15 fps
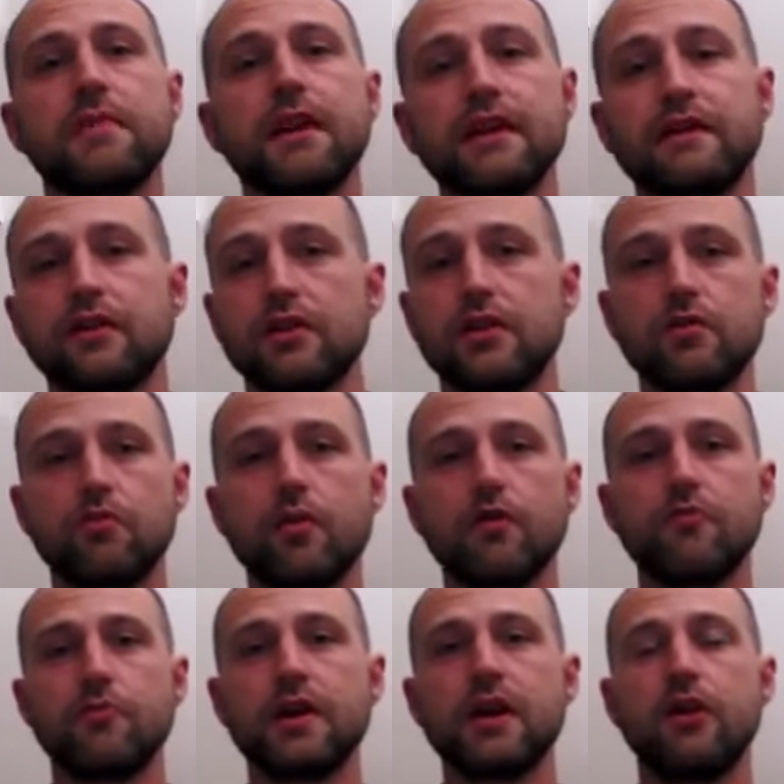meaning that you
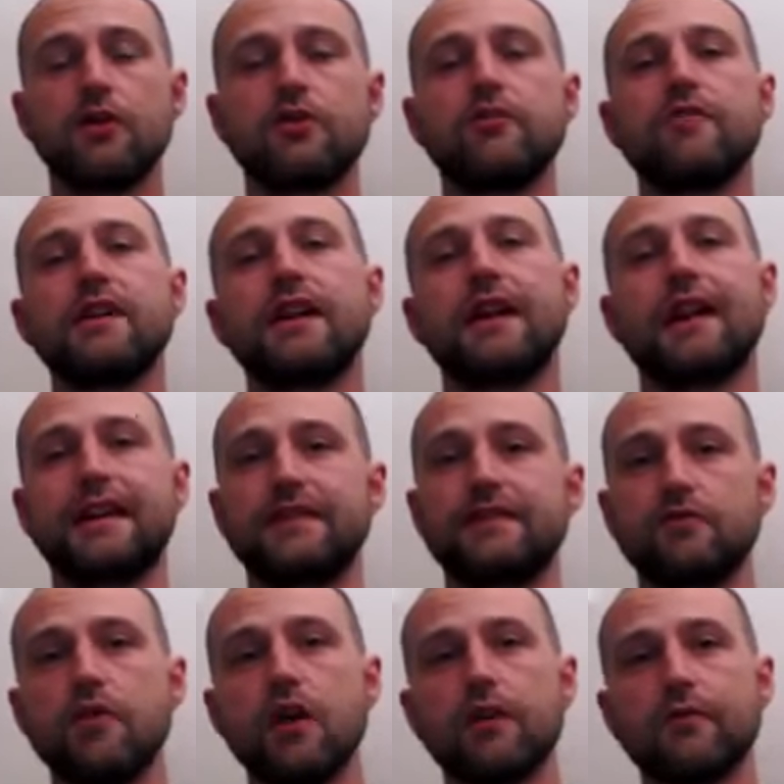won't be hungrier
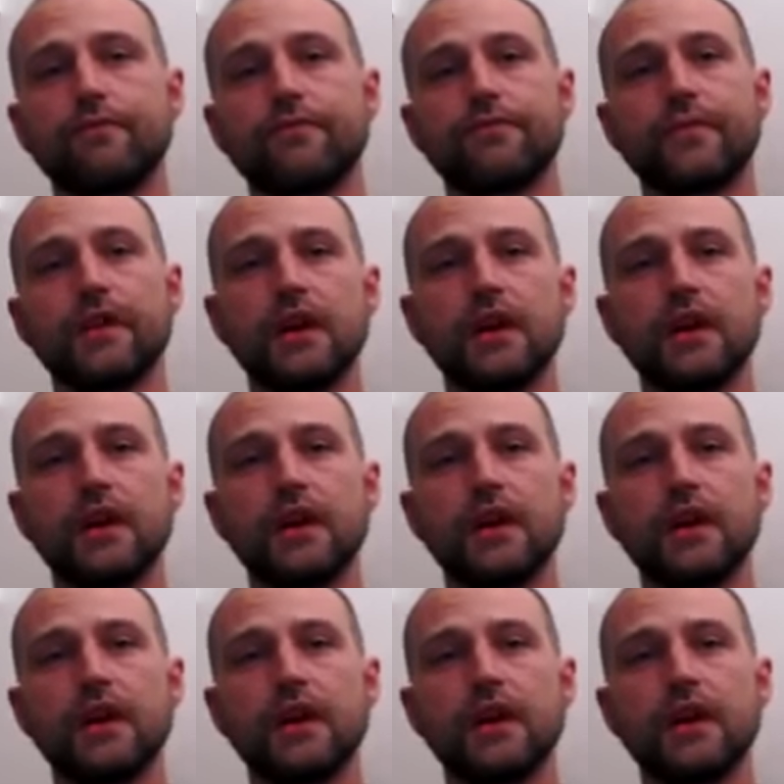later on.